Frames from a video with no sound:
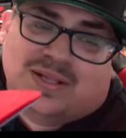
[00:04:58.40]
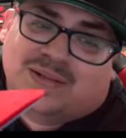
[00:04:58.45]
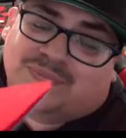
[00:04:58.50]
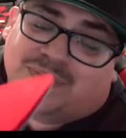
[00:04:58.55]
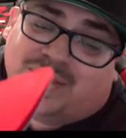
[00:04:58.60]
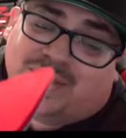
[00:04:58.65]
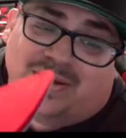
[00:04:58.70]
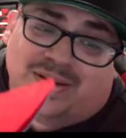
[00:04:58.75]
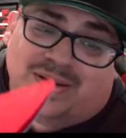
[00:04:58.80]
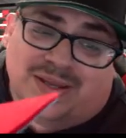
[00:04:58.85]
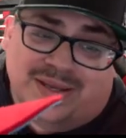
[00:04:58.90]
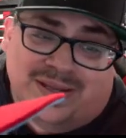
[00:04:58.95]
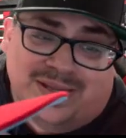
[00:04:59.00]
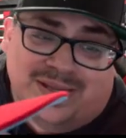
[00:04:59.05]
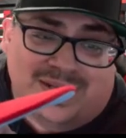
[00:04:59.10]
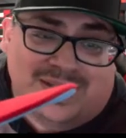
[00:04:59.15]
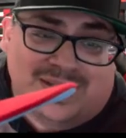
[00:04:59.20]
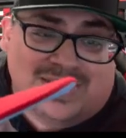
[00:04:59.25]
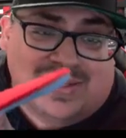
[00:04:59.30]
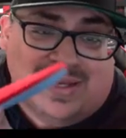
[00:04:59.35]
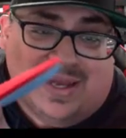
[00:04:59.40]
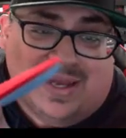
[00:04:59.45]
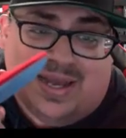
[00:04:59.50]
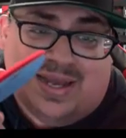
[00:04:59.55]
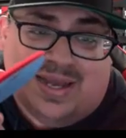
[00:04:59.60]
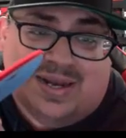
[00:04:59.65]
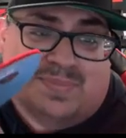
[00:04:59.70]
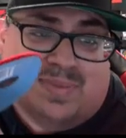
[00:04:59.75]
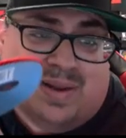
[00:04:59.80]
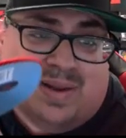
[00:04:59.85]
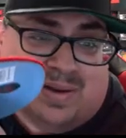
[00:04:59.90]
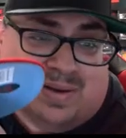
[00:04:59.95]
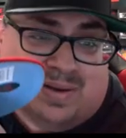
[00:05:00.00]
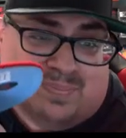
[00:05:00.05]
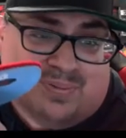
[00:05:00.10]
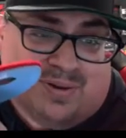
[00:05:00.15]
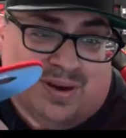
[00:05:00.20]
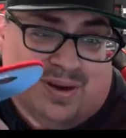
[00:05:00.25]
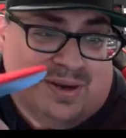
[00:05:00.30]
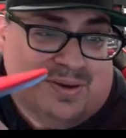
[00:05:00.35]
Now again, this is a hat I'm not
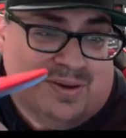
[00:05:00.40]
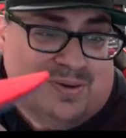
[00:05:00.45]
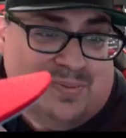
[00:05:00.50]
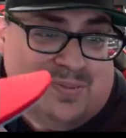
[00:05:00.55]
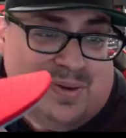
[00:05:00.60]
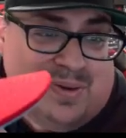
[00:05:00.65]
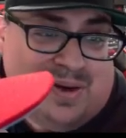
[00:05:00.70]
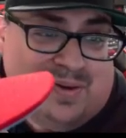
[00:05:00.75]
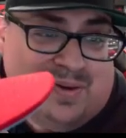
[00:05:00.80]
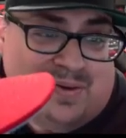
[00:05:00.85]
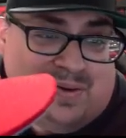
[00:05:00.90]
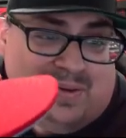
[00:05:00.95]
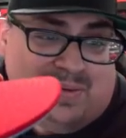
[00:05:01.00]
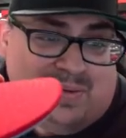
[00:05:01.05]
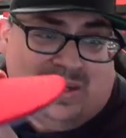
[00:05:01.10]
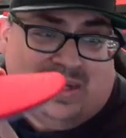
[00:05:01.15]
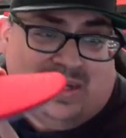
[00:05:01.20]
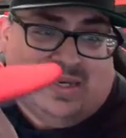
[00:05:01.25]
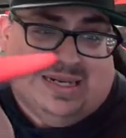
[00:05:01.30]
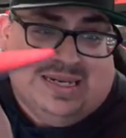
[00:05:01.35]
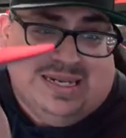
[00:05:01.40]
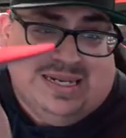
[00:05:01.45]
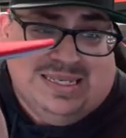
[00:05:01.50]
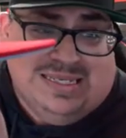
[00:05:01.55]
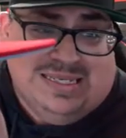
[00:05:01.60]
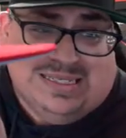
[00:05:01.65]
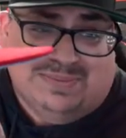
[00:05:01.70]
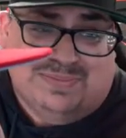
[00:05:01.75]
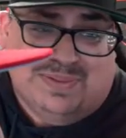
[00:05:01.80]
probably going to wear, at least